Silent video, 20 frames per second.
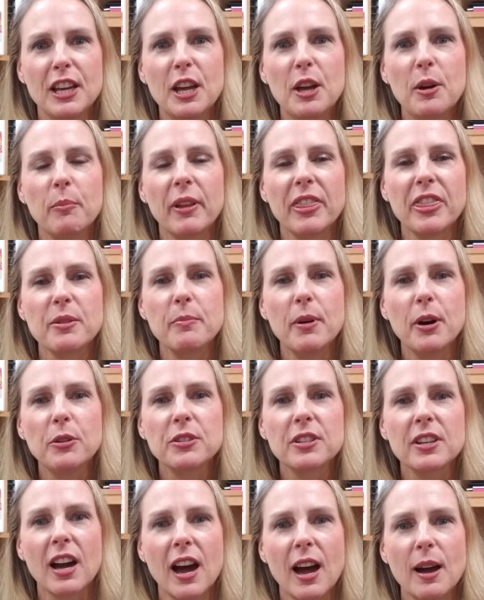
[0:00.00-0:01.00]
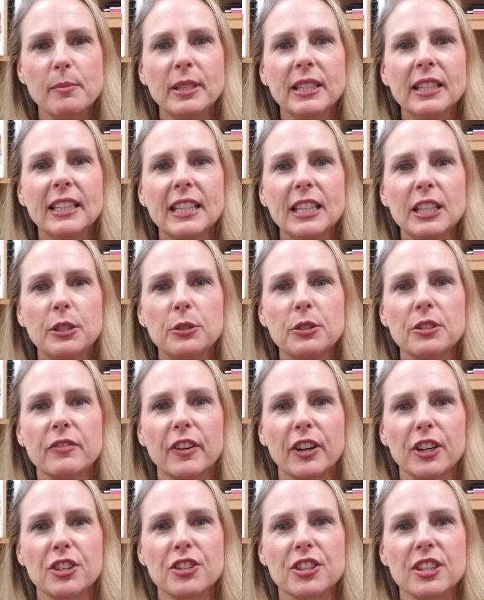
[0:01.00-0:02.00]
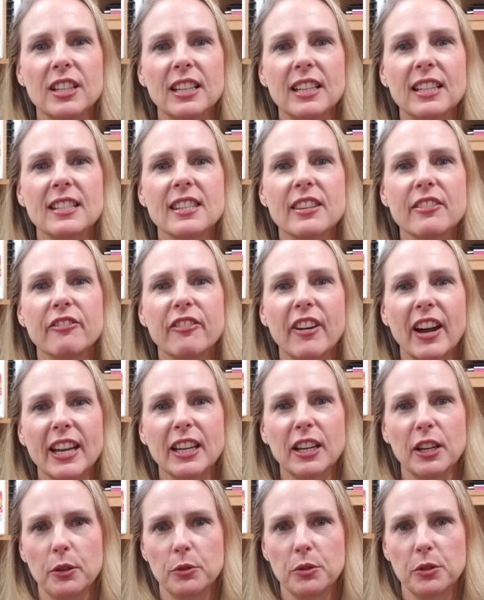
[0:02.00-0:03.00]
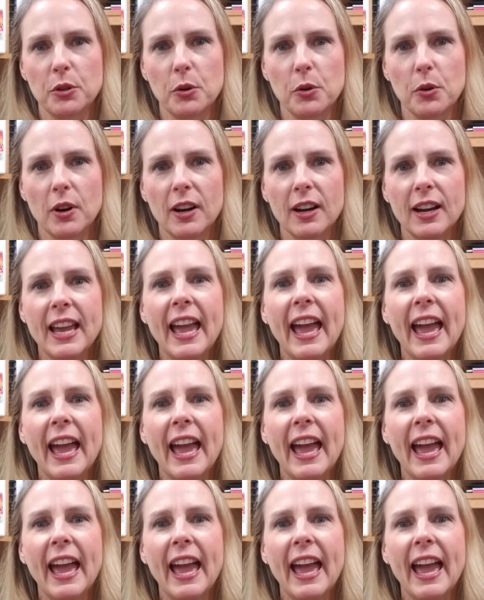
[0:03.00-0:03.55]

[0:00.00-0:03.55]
but the most commonly used version is the FICO score,